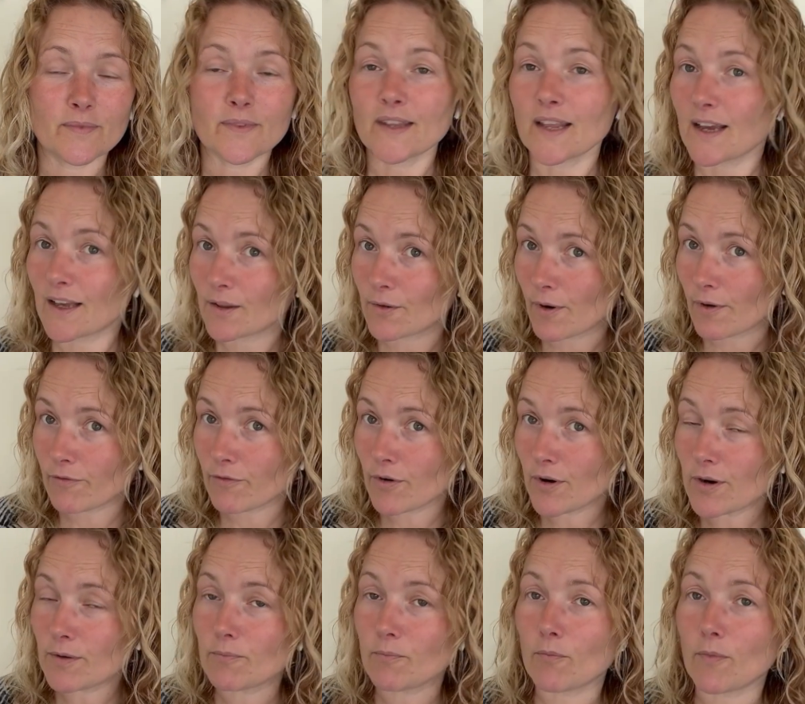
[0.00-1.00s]
Hello
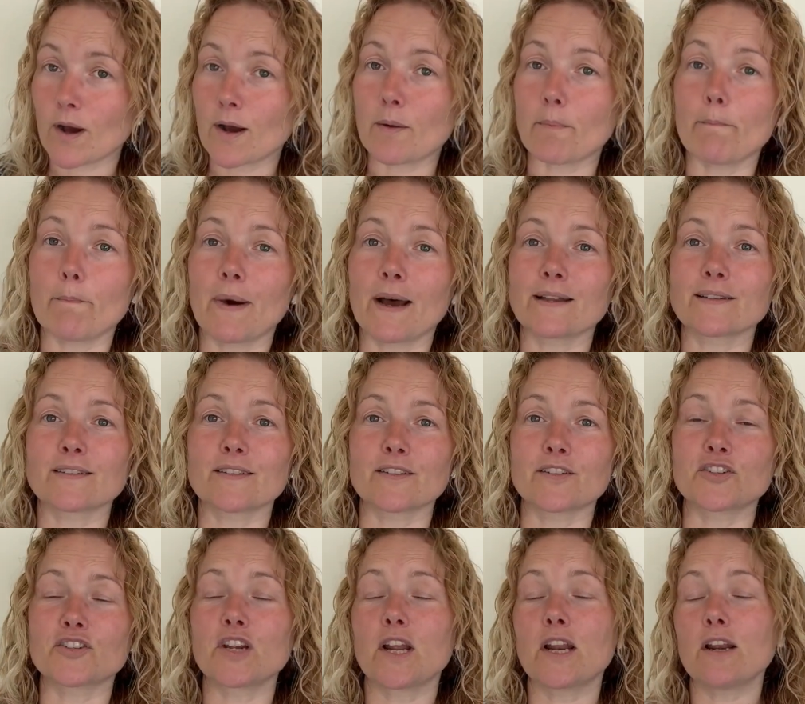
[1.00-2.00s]
everyone, welcome back to
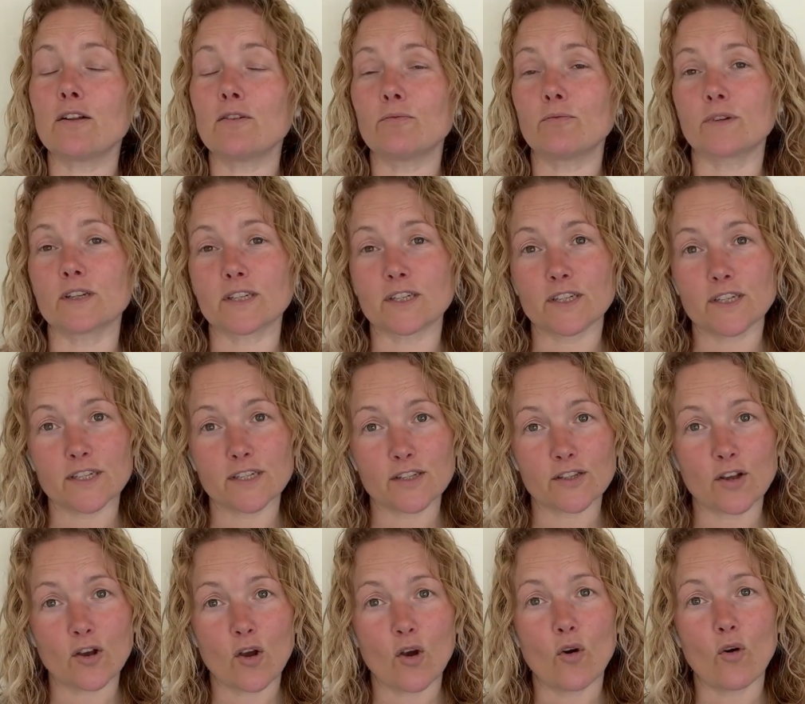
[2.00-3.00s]
the channel, which is
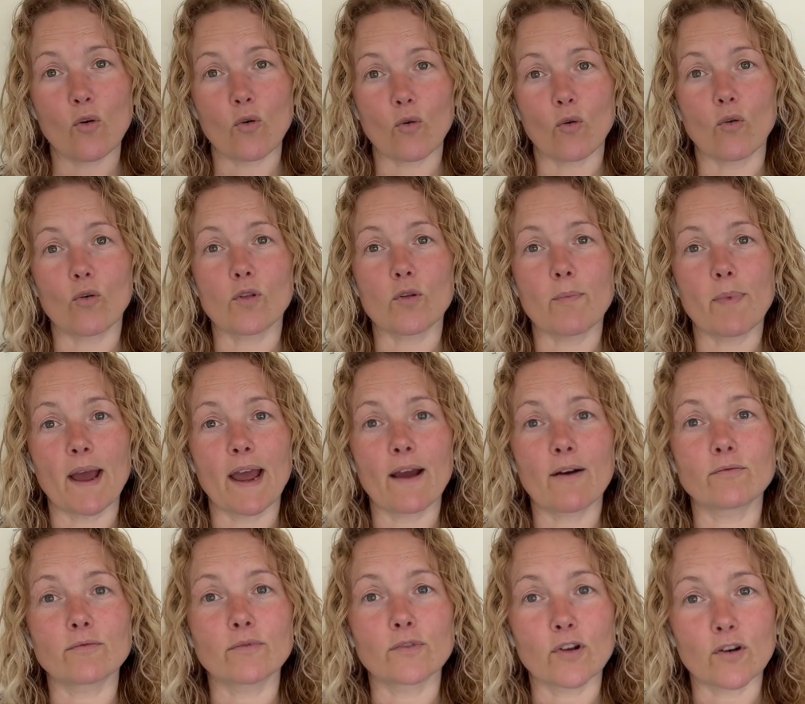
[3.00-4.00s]
all
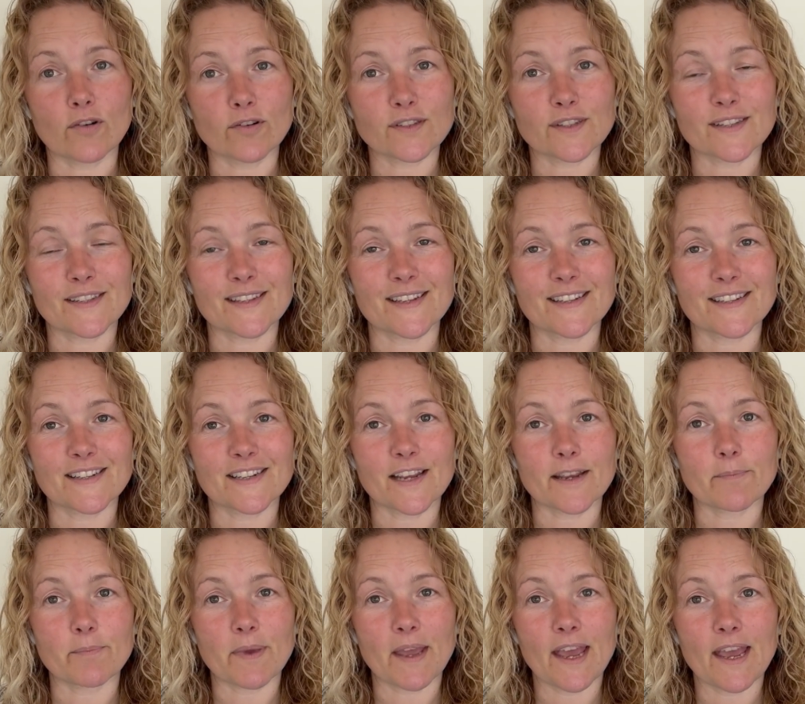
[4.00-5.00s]
about
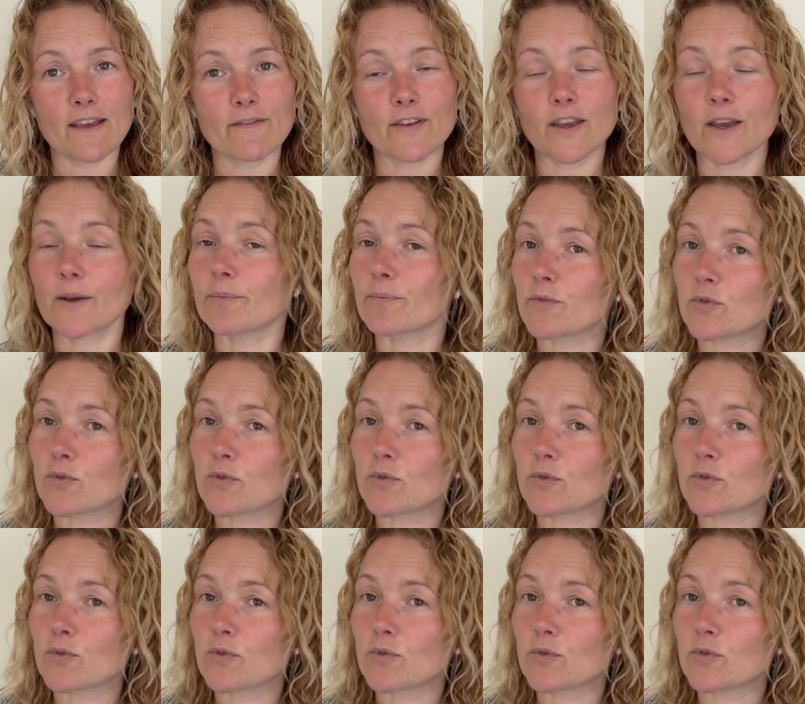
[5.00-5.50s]
narcissistic behaviour,